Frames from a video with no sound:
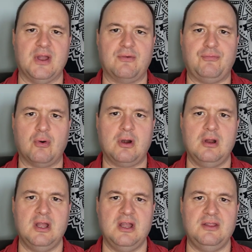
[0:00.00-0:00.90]

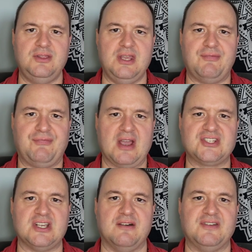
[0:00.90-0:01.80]
Therefore, the
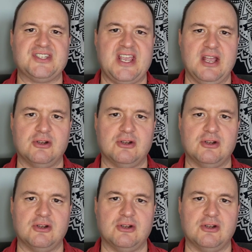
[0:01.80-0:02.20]
effects of its